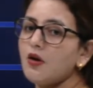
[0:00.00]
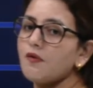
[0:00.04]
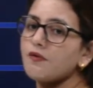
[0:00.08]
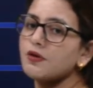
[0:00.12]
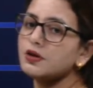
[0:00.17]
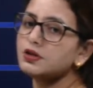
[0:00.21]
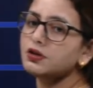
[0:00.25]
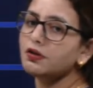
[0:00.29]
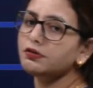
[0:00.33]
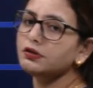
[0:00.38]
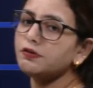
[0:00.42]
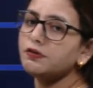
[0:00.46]

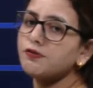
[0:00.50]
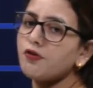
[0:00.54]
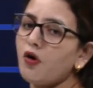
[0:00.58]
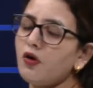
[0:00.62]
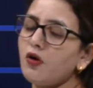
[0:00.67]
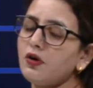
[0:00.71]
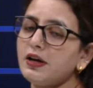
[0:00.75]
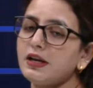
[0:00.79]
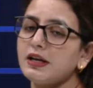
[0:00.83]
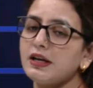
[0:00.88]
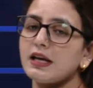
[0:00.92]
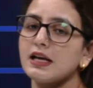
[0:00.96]
Which of the
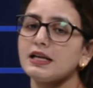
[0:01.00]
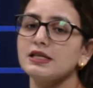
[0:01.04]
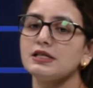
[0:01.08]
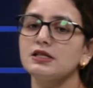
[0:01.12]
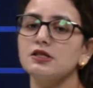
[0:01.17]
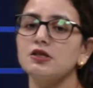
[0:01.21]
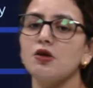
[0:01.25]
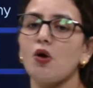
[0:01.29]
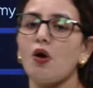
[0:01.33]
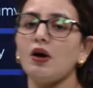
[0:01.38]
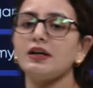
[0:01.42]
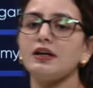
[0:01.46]
following is
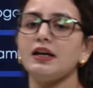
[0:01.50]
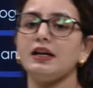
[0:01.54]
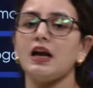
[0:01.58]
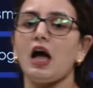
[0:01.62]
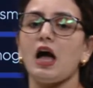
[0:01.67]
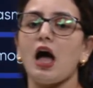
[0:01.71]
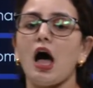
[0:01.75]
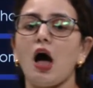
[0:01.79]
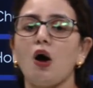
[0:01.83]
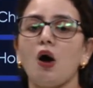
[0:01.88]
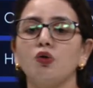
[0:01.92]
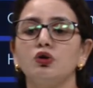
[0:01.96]
not an
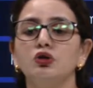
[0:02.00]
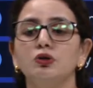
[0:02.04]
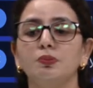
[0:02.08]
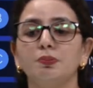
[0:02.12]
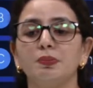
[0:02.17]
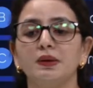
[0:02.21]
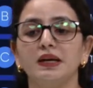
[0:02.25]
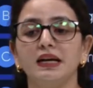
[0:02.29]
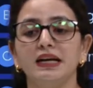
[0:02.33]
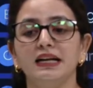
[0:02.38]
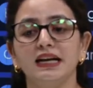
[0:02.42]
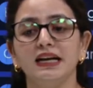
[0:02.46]

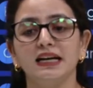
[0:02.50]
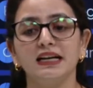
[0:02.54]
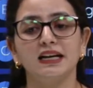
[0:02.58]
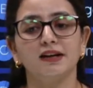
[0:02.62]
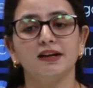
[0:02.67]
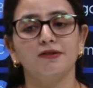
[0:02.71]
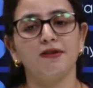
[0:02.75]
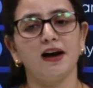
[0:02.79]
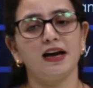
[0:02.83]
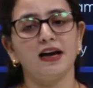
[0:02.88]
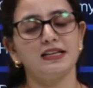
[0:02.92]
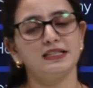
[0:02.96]
outbreeding
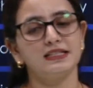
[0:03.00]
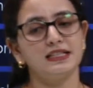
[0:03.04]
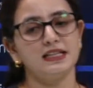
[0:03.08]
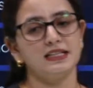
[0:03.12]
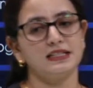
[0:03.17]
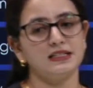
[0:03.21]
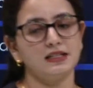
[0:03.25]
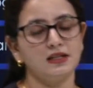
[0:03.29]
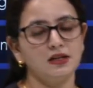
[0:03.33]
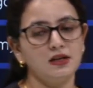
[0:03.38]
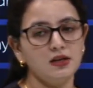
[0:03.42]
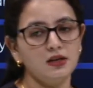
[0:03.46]

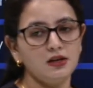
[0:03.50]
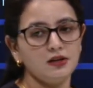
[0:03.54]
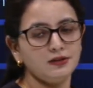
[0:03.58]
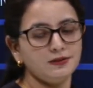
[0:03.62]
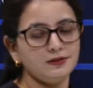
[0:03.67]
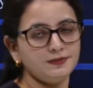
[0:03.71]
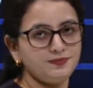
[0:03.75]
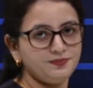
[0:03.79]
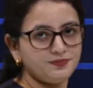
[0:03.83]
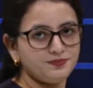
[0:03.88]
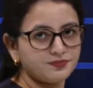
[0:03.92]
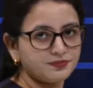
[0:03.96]
devices?
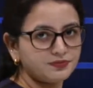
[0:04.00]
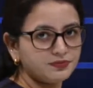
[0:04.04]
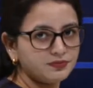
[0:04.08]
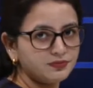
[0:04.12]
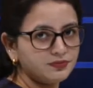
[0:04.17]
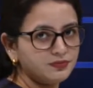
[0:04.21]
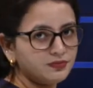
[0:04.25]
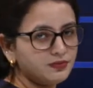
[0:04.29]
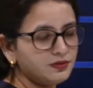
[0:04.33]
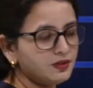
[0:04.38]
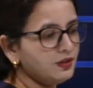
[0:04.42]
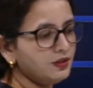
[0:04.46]

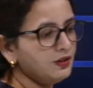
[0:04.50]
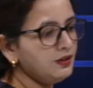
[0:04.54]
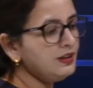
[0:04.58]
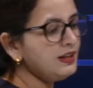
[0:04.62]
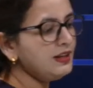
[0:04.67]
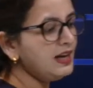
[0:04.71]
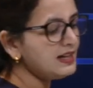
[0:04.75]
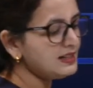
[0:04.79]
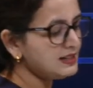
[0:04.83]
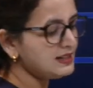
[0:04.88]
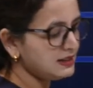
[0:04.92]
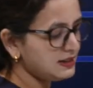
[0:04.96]

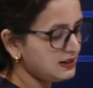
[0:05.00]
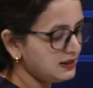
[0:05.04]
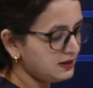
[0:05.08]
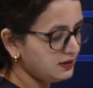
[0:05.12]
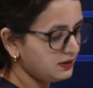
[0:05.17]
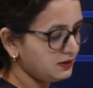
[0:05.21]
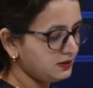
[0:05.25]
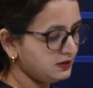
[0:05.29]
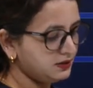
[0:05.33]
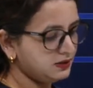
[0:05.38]
Yes.